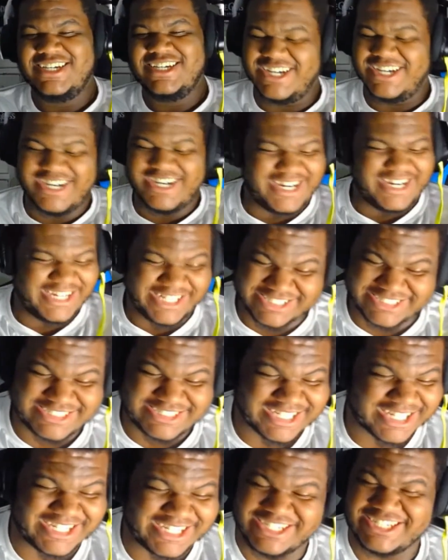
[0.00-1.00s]

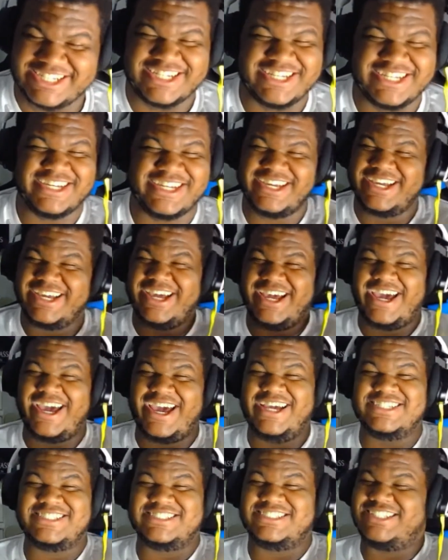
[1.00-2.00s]
that's tight.
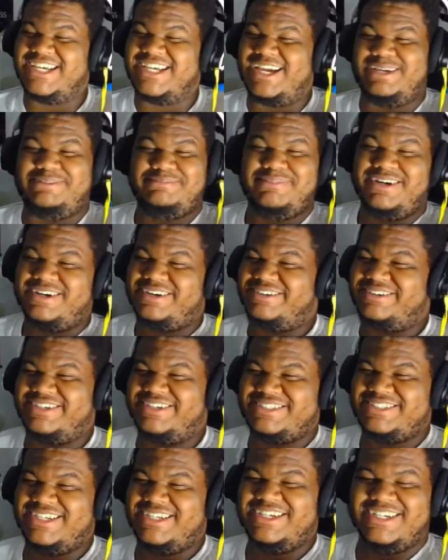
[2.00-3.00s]
That's a tight bar
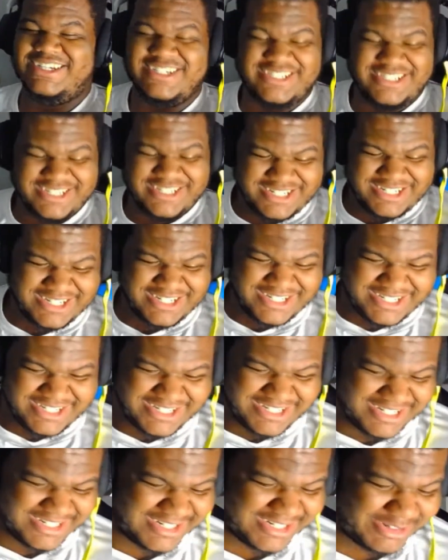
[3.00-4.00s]
right there.
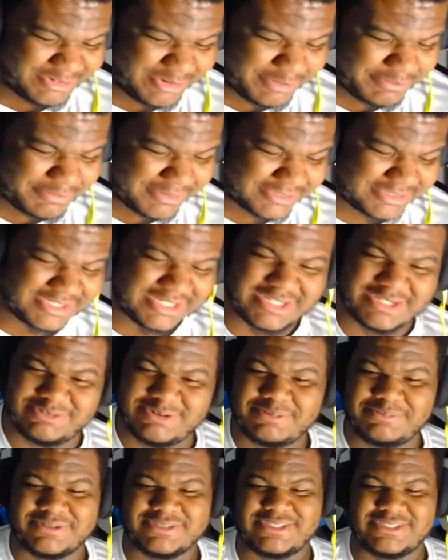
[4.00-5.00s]
Oh, one more time.
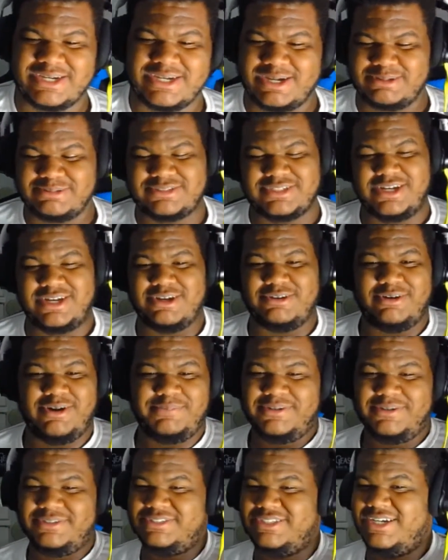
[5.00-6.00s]
I'm sorry,
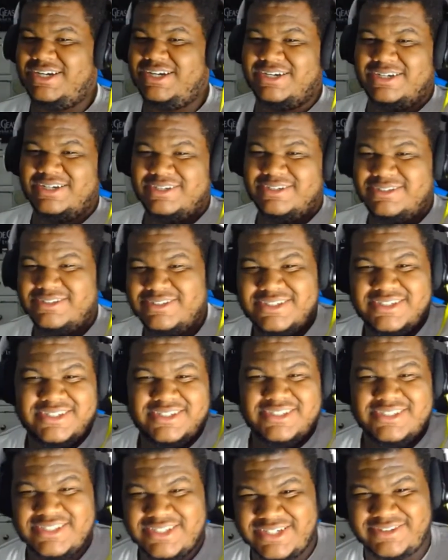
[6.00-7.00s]
one more time.
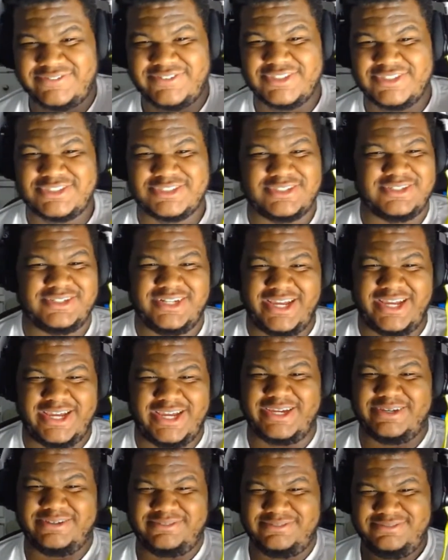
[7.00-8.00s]
Sacrificial
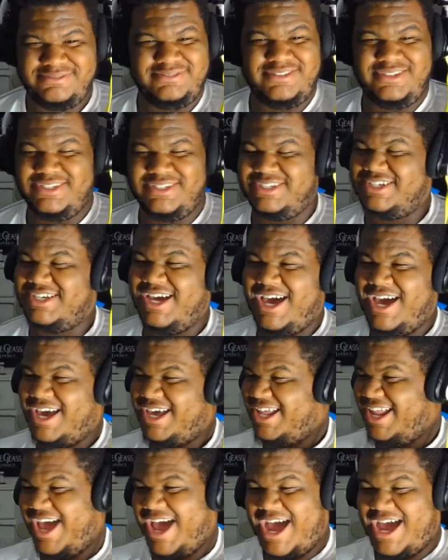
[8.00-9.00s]
lamb. Dear
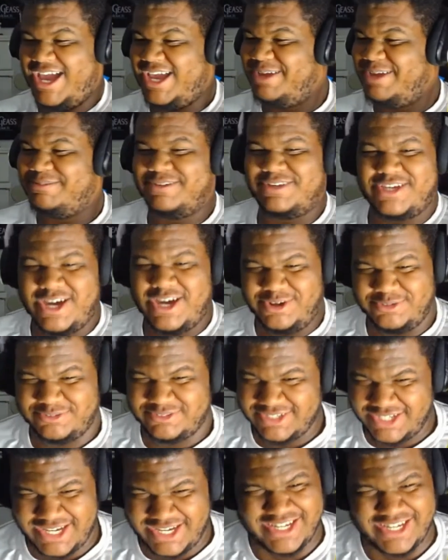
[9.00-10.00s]
God, I am the
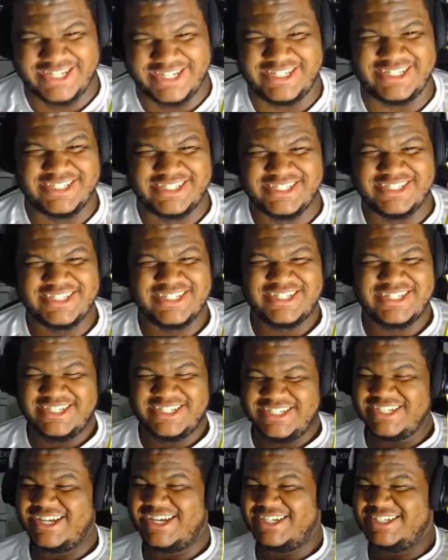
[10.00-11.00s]
goat. Hey.
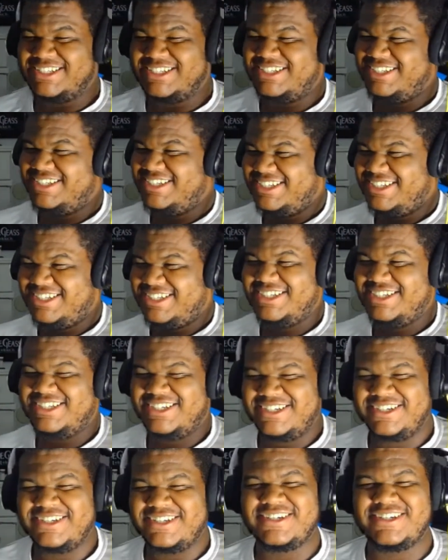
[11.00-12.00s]
Tell me why I
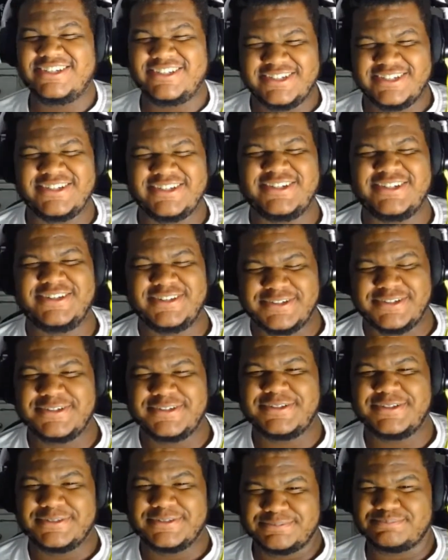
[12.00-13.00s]
gotta die just for
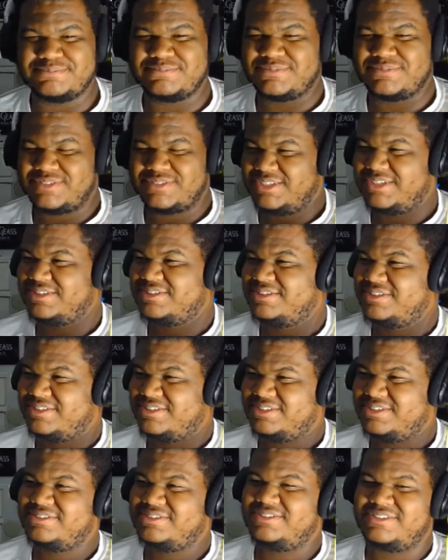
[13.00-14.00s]
y'all to give me
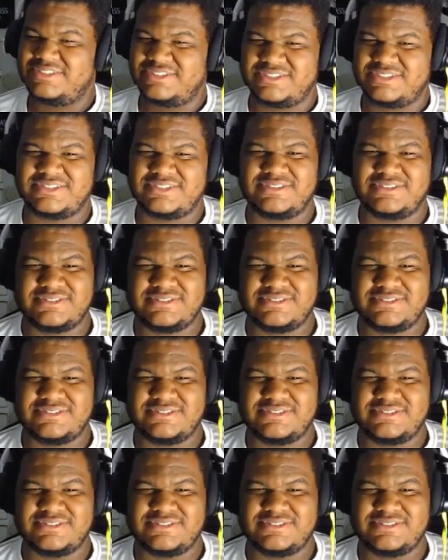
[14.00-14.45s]
all my flowers.